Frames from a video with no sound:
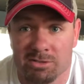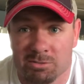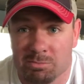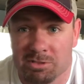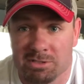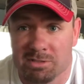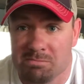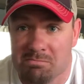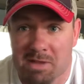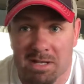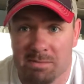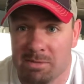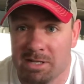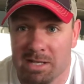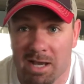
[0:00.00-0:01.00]
She puts in
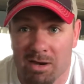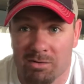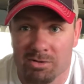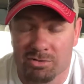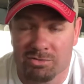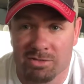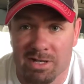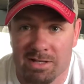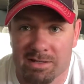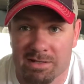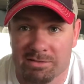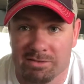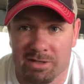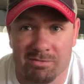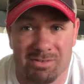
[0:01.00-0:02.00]
many, many hours creating
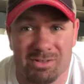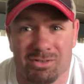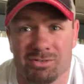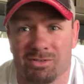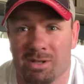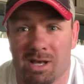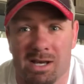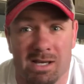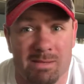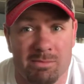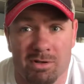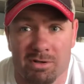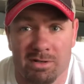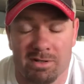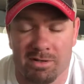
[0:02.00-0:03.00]
that stuff and her slime
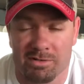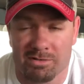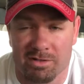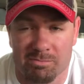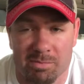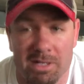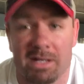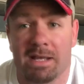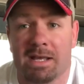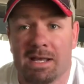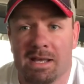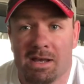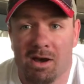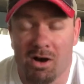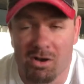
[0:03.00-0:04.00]
and all that other stuff. But
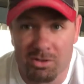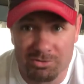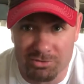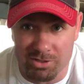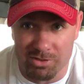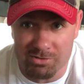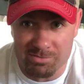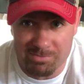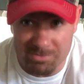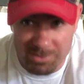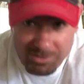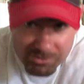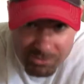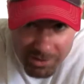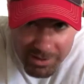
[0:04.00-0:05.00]
also
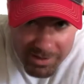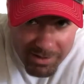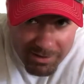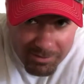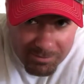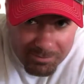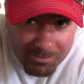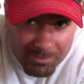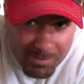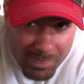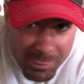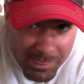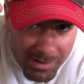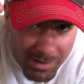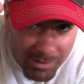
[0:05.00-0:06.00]
this right here,
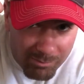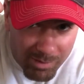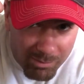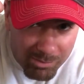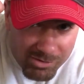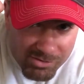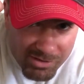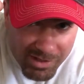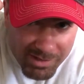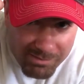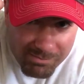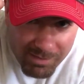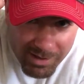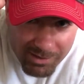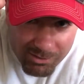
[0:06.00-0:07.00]
I'm
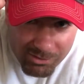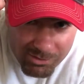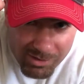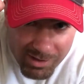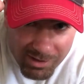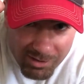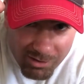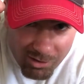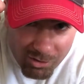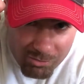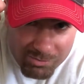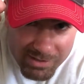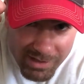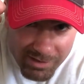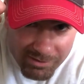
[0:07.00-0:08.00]
representing my old
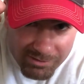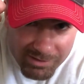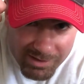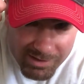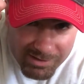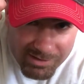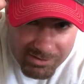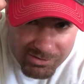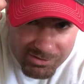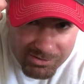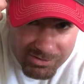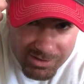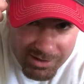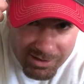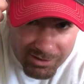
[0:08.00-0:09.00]
hometown. This is
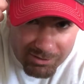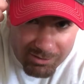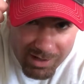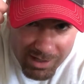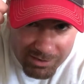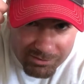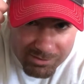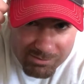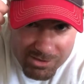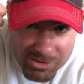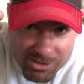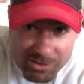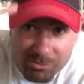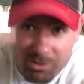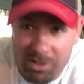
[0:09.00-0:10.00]
near Rockford,
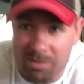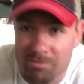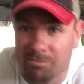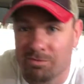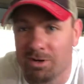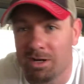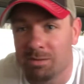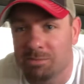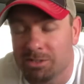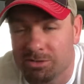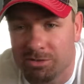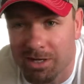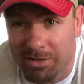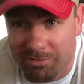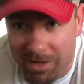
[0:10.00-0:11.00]
Michigan, where I'm from, in
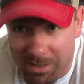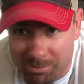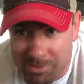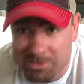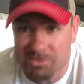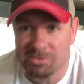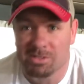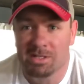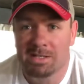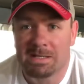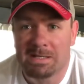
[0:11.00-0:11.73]
Grand Rapids.